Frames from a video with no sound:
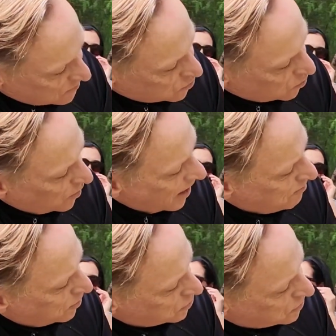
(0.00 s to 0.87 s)
So when
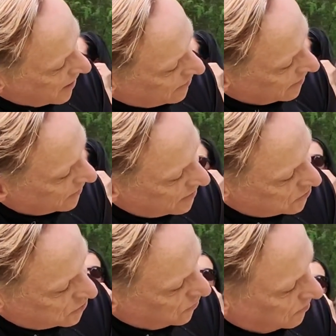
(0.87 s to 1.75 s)
I push down on
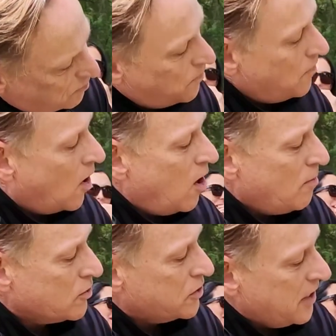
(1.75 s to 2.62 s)
this, you can
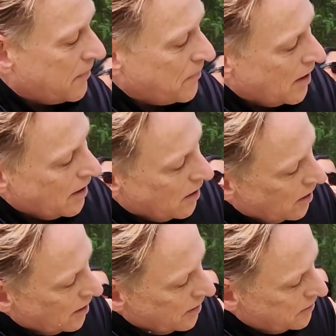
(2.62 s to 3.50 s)
almost see it.
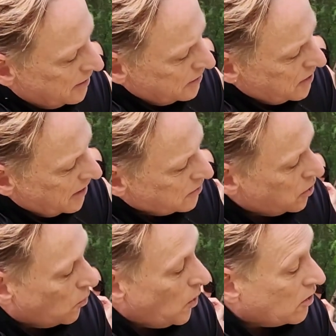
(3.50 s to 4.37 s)
These
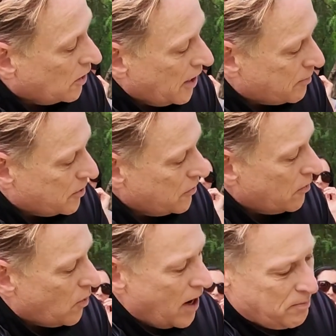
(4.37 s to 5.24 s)
nails are well clipped.
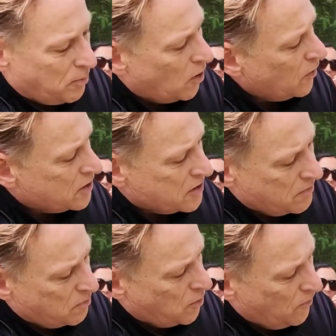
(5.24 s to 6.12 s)
They're right,
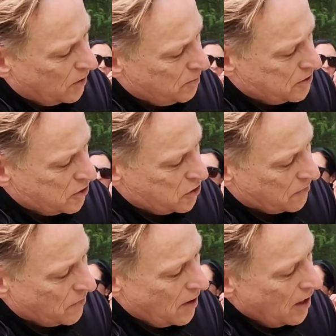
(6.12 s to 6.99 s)
perfect position.